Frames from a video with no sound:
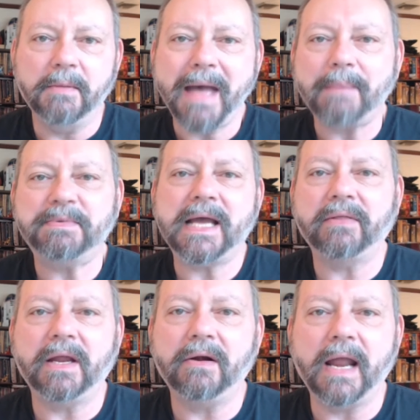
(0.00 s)
uh, the map is
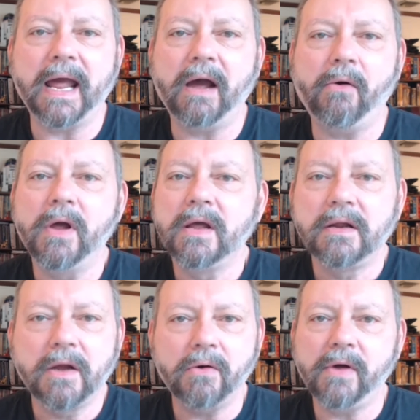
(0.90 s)
out there now.
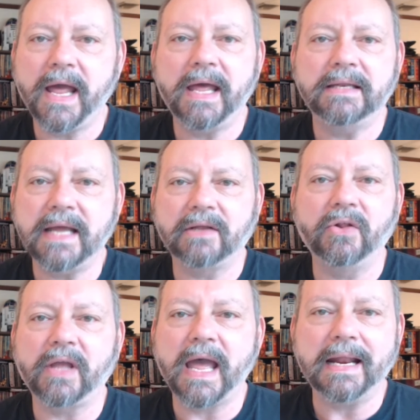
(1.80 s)
Go ahead, take a
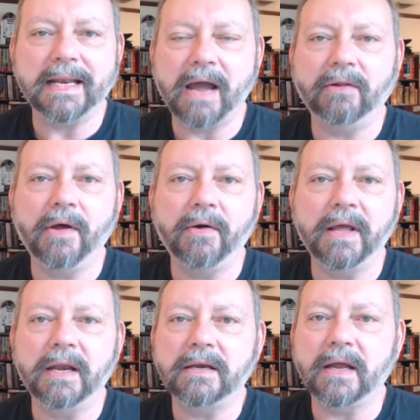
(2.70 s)
look at it, download
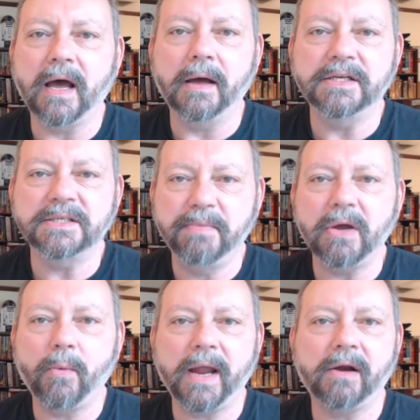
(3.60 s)
it. Uh, just
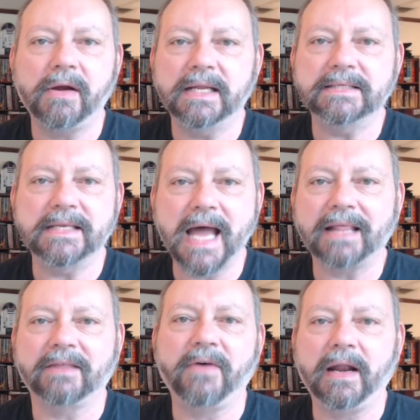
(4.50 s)
be aware it is
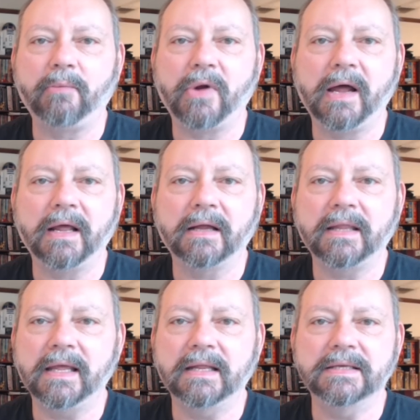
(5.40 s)
not the final
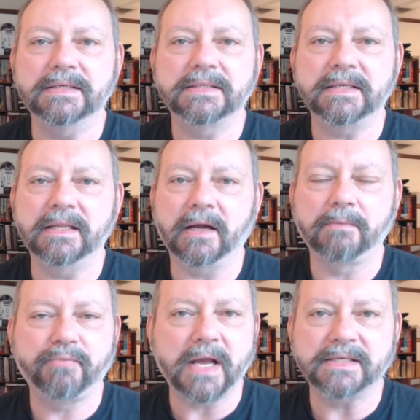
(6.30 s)
product. It is in the
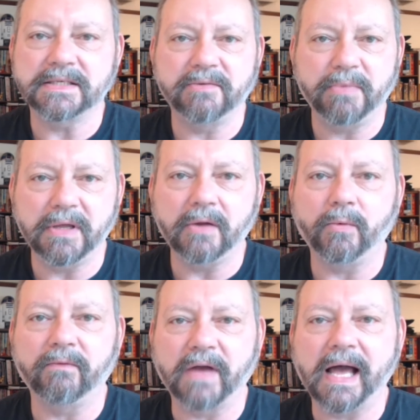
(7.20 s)
process of
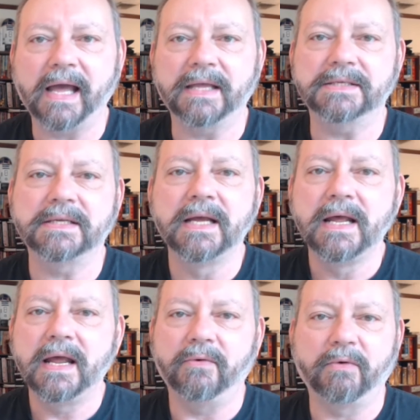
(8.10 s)
being revised.
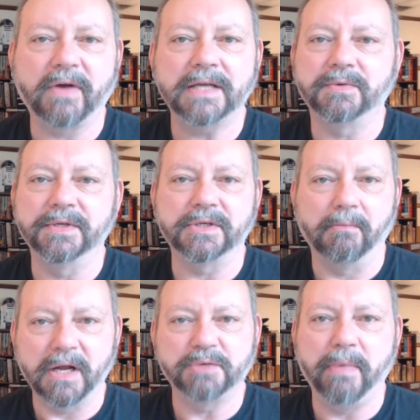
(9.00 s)
The revised ones
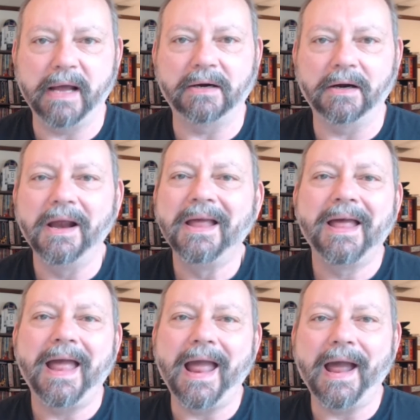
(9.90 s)
are much better.
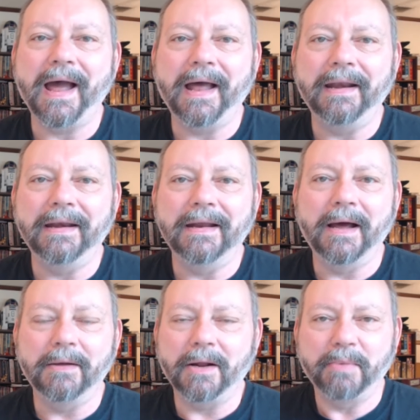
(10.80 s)
And,
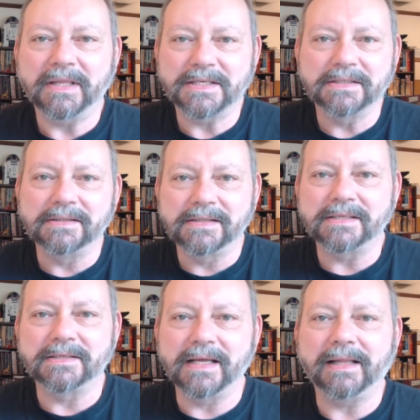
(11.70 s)
uh, you know, but this will,
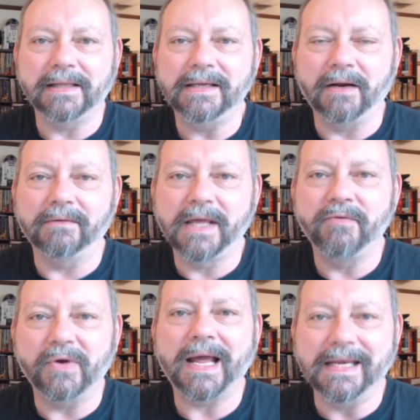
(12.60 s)
this will, you know,
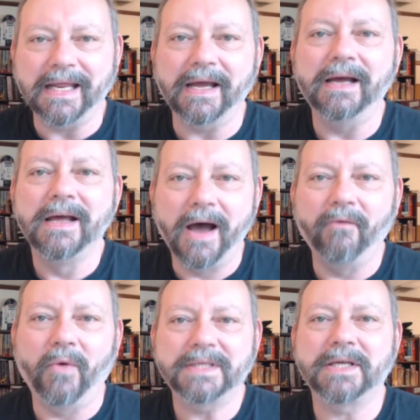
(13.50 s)
give you an idea
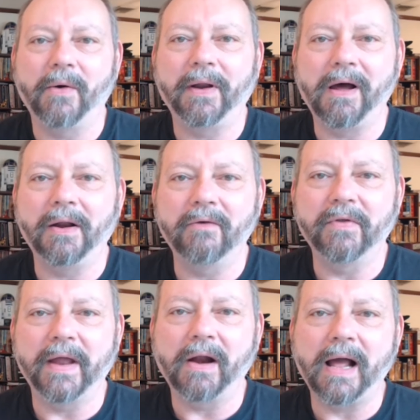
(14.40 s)
of what's going on
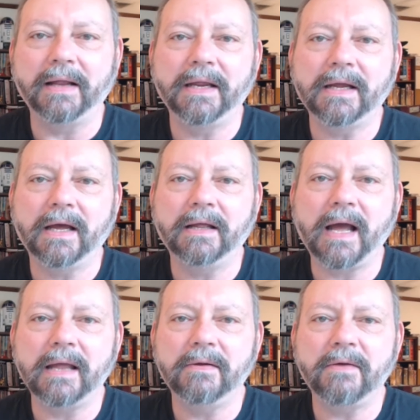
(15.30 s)
over there. I, uh,
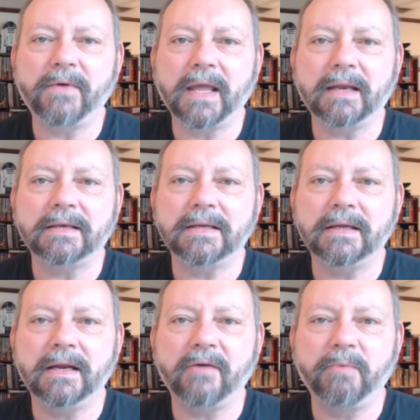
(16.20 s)
if I get
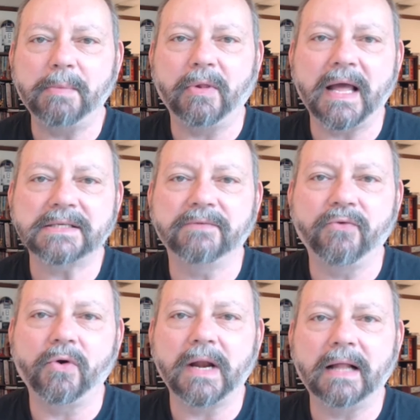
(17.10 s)
uh, enough people asking
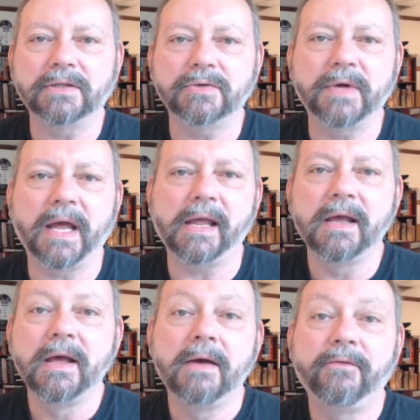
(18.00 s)
for it, I'll do a
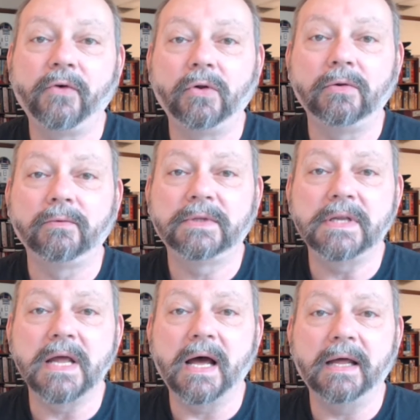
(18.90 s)
full
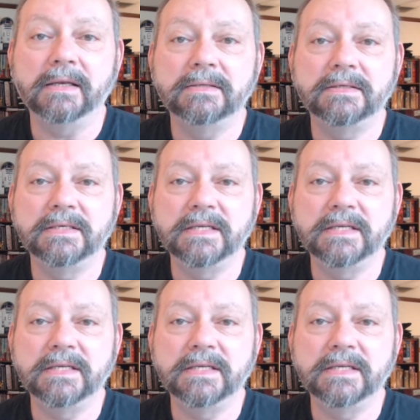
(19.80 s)
uh,